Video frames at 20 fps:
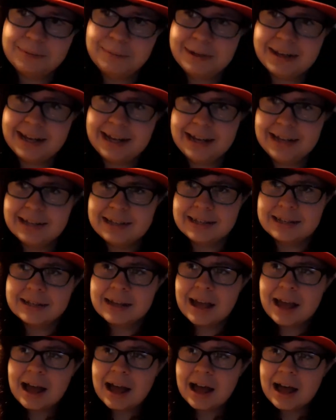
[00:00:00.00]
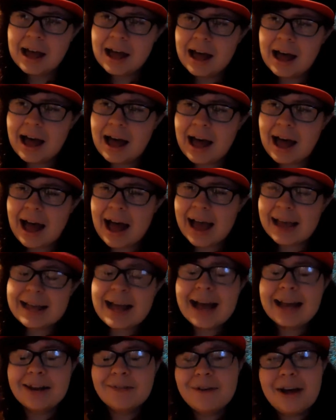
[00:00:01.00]
because I
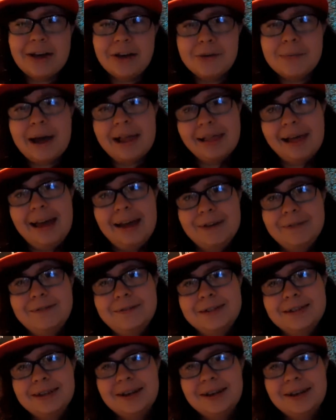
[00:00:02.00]
kind of value my life, so